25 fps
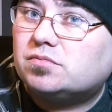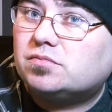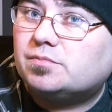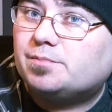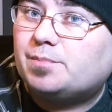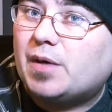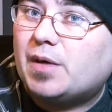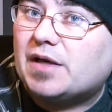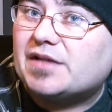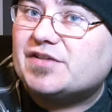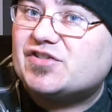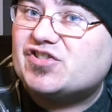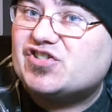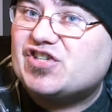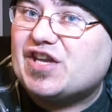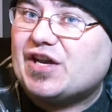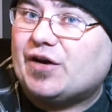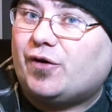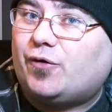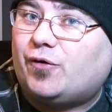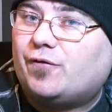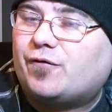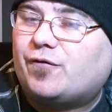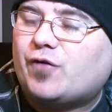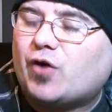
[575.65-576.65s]
but
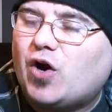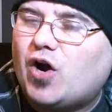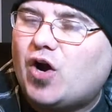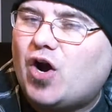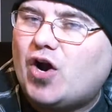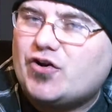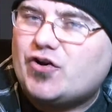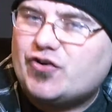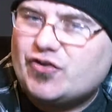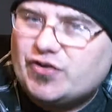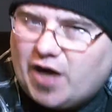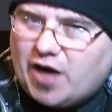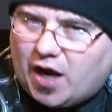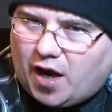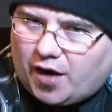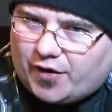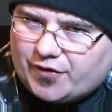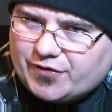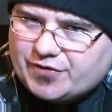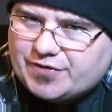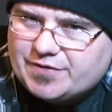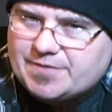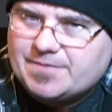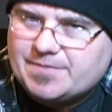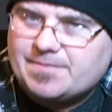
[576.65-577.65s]
still, for
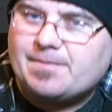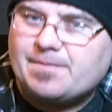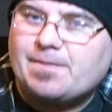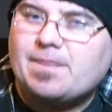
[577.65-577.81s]
$100,